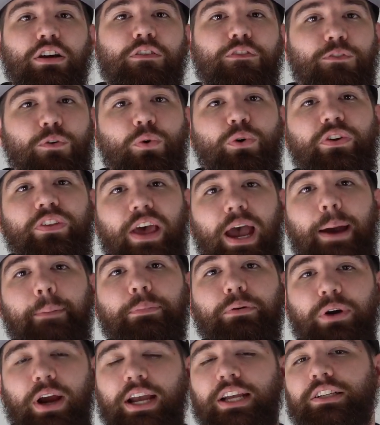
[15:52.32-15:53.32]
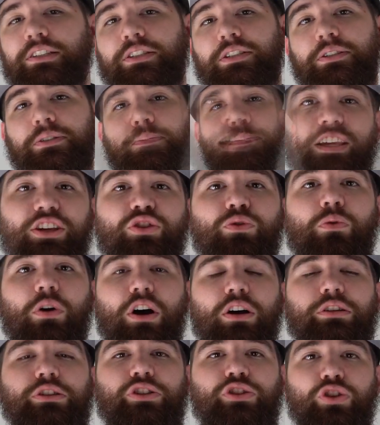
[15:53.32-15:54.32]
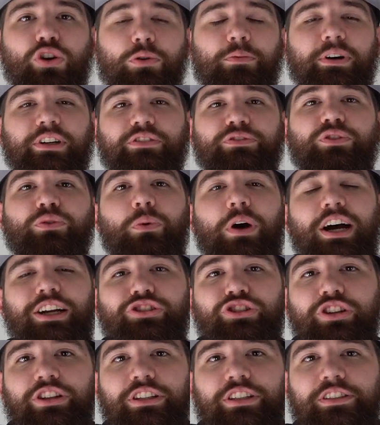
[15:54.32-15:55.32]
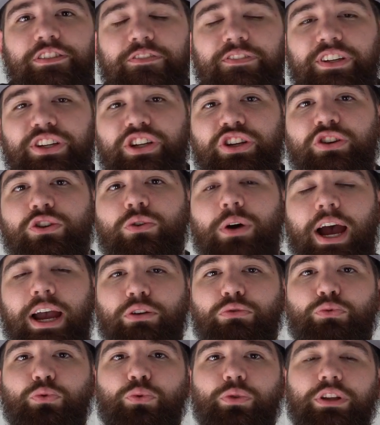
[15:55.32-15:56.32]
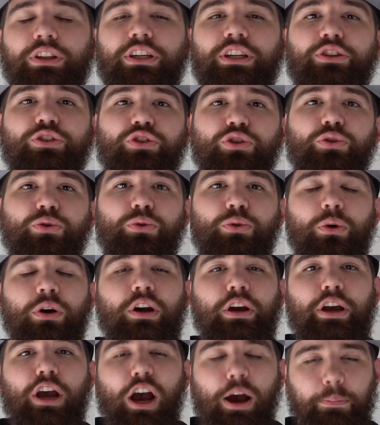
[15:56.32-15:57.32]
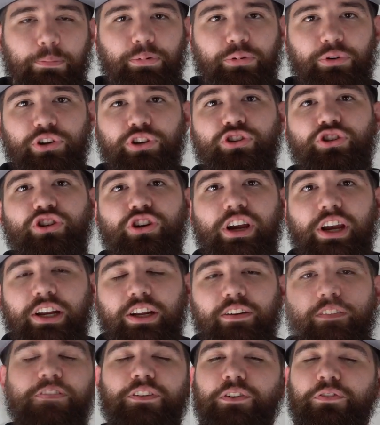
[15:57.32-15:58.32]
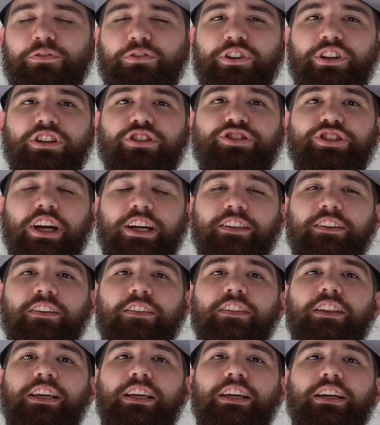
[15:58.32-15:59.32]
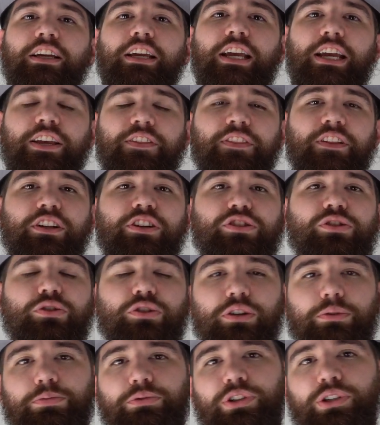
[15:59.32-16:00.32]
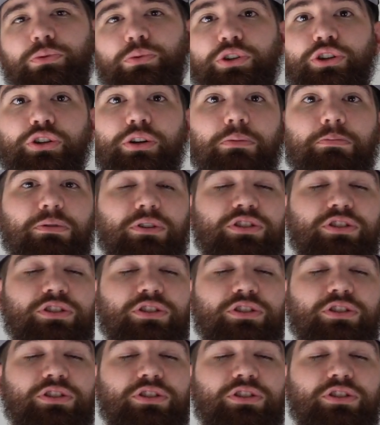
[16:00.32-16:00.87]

for that price. Thank you all so much for watching this video. I really do appreciate it. Feel free to check the link in the description where you could